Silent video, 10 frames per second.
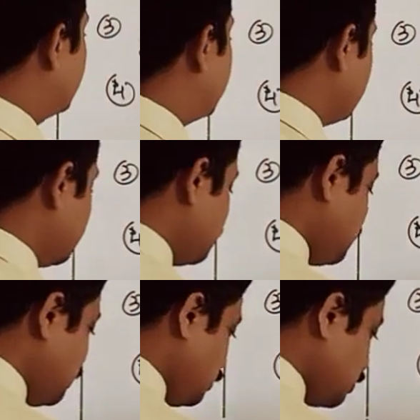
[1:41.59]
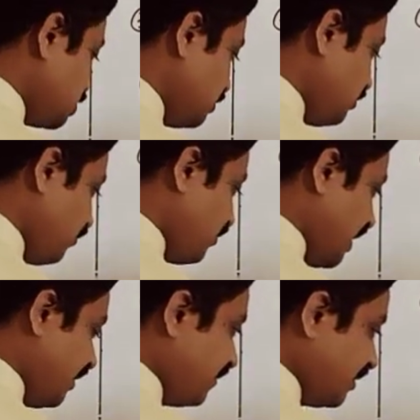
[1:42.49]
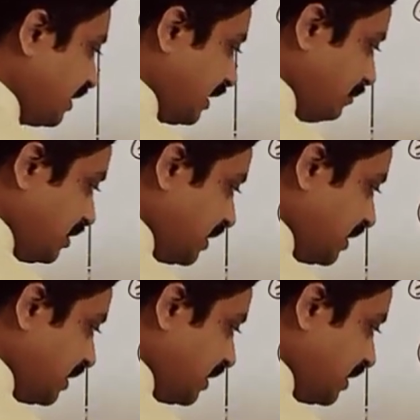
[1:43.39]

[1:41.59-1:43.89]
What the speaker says: Now continue question number 5.